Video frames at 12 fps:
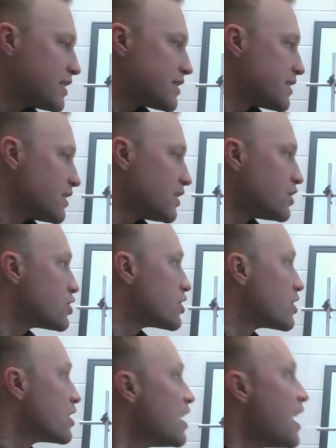
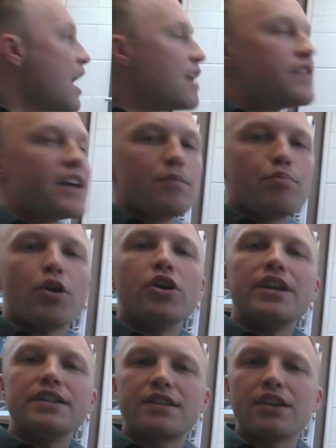cylinder and then put
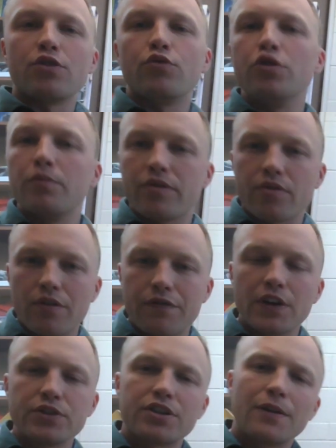into the room through a
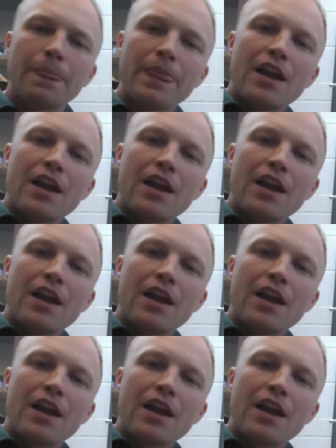filter.